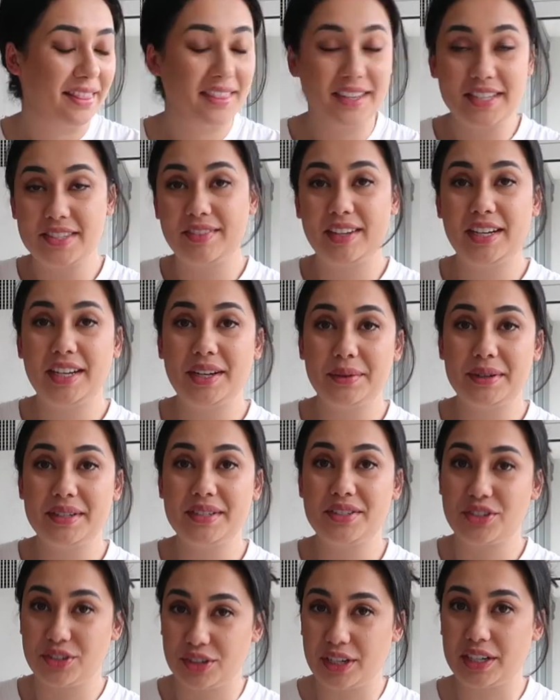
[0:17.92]
This video
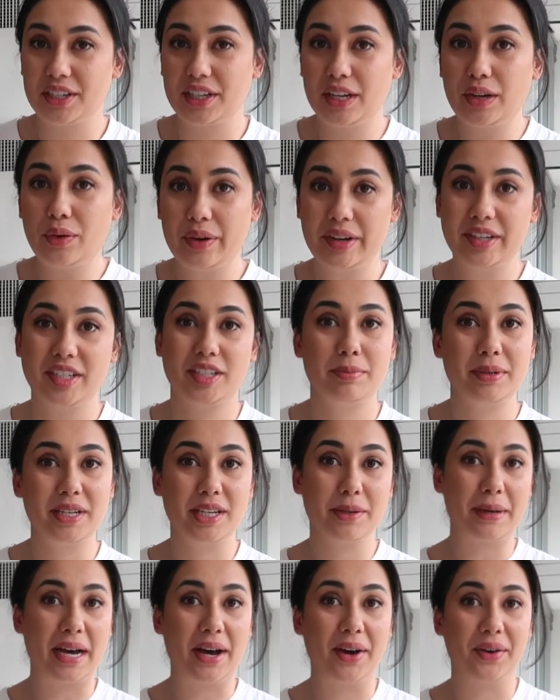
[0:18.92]
is strictly going to
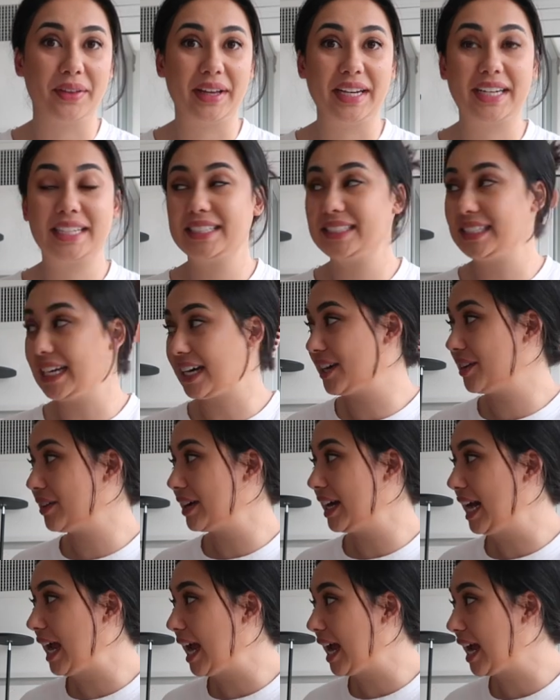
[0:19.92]
be about like
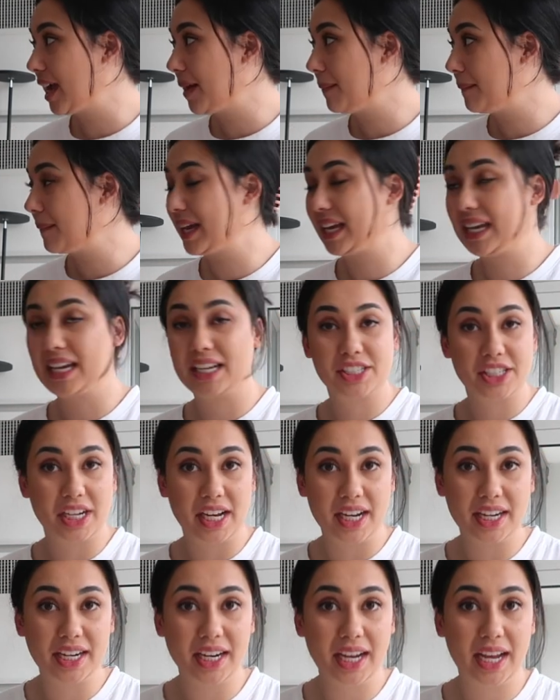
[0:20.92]
decorating my
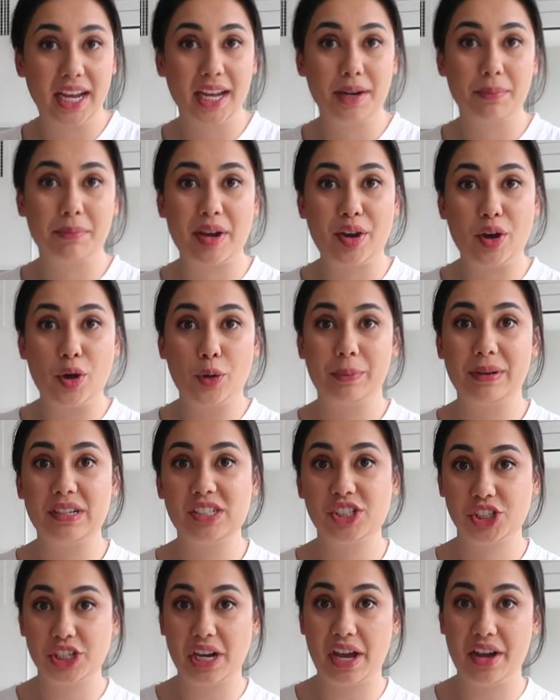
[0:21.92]
kitchen and my open
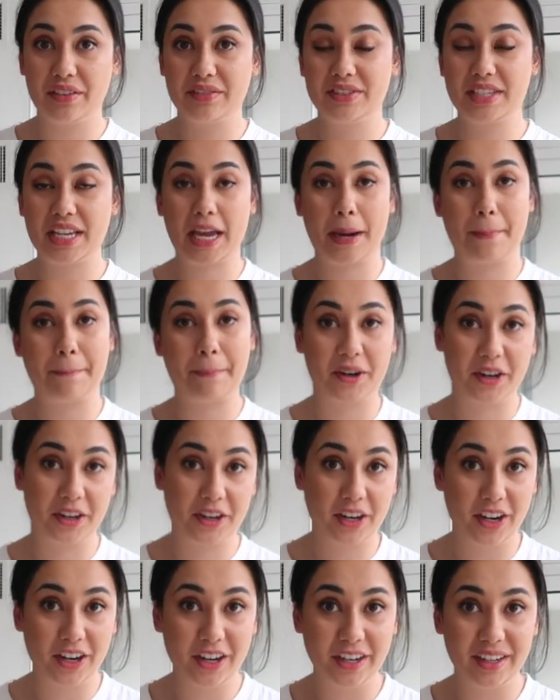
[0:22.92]
shelves and bar
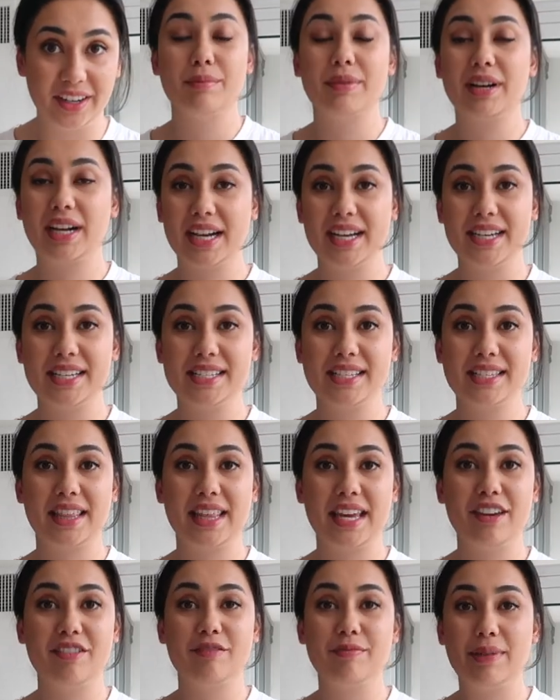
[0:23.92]
cart because
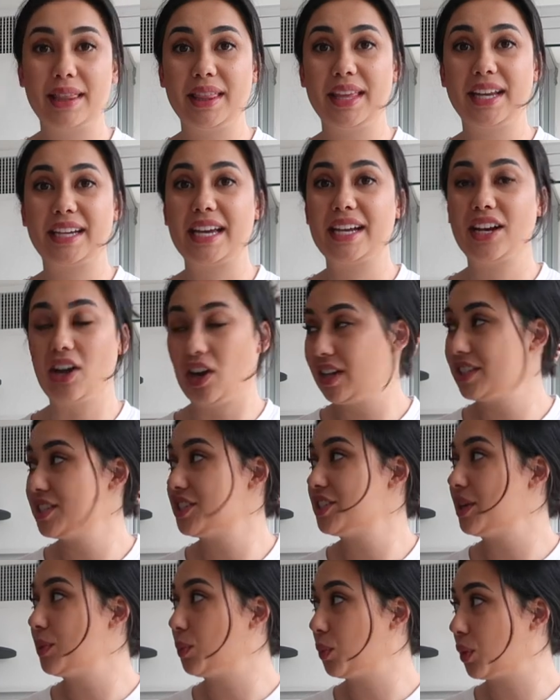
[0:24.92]
they have been like a
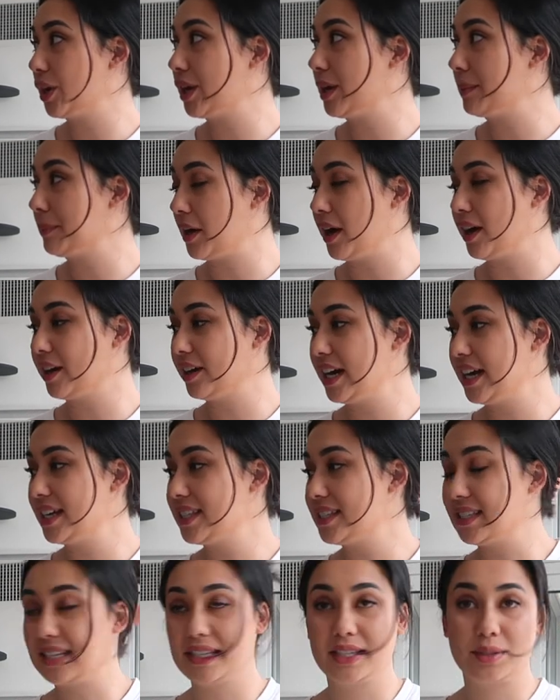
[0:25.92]
constant work in
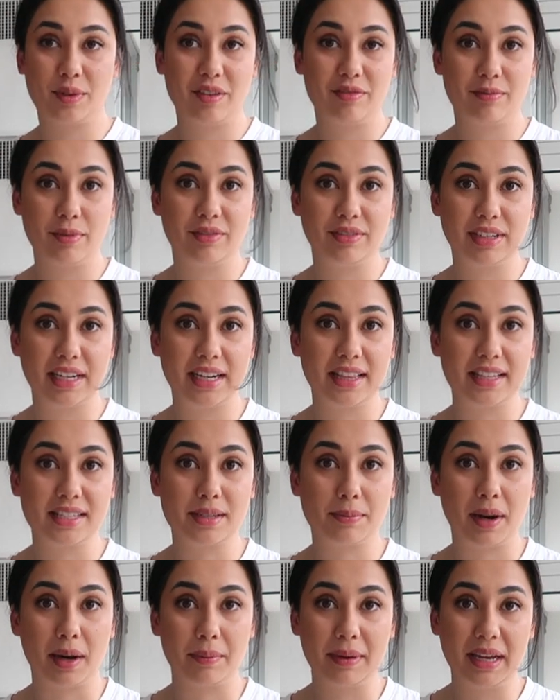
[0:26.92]
progress since we've moved into this
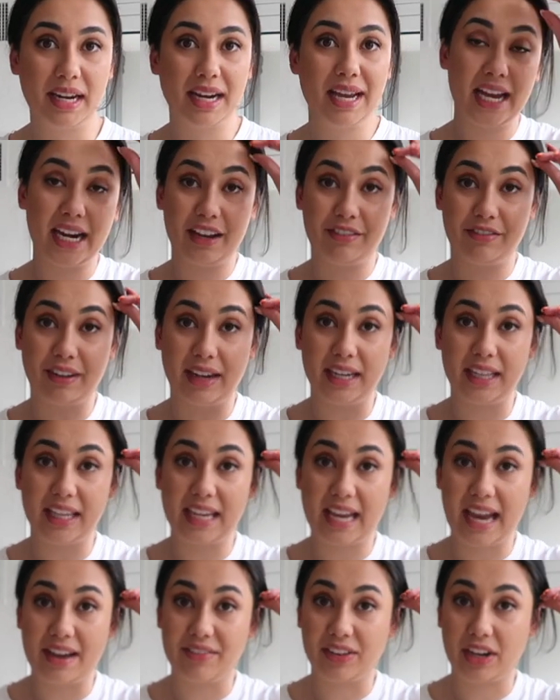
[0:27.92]
apartment and I finally
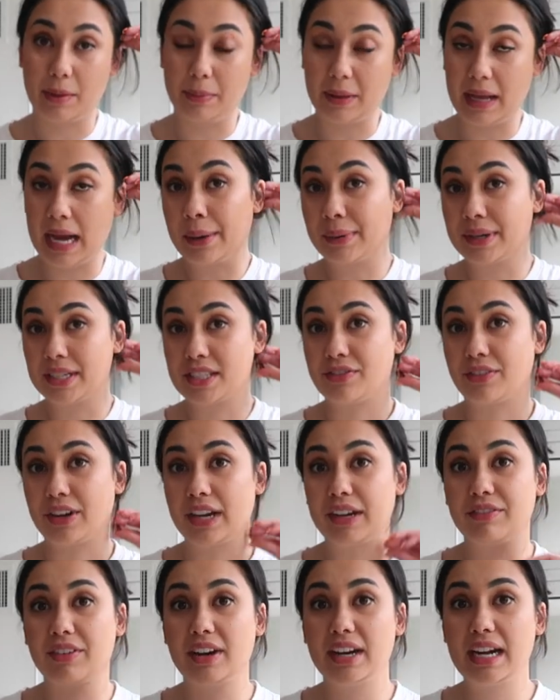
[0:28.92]
have a couple hours
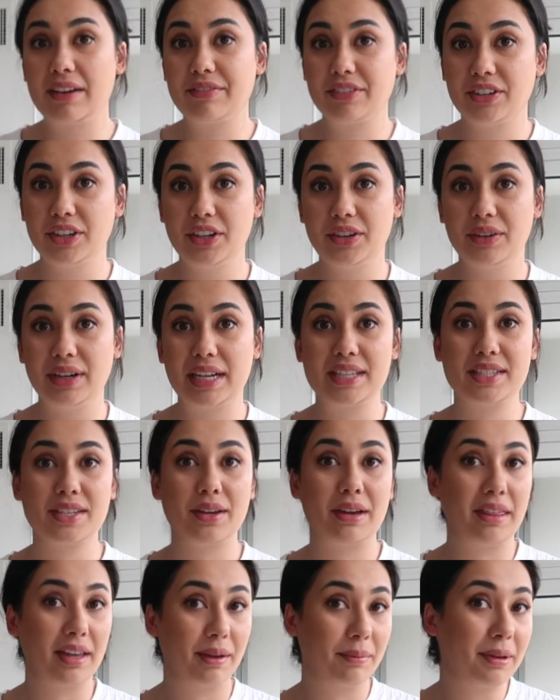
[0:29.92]
free for an afternoon. And so
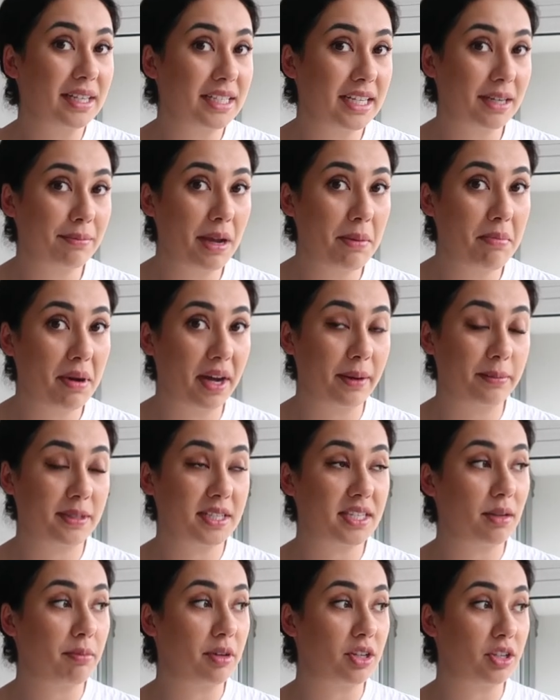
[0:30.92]
I think I'm gonna take my butt up to
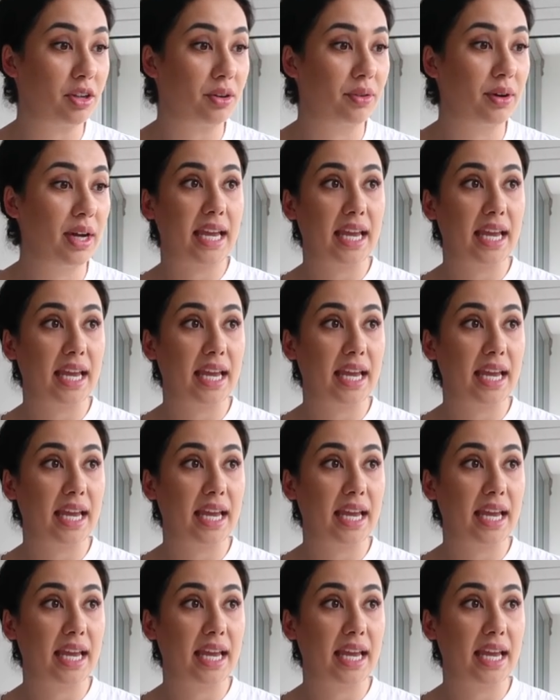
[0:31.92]
CP2